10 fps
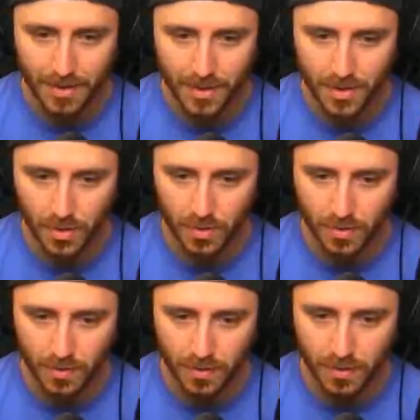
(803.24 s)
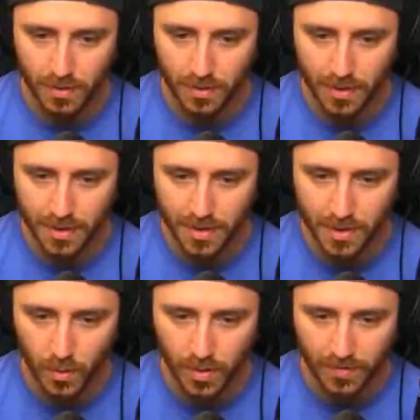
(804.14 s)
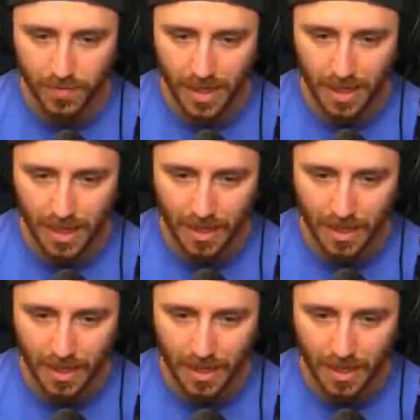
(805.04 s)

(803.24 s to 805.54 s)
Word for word: getting fucking good. That's the story of my I life. I'm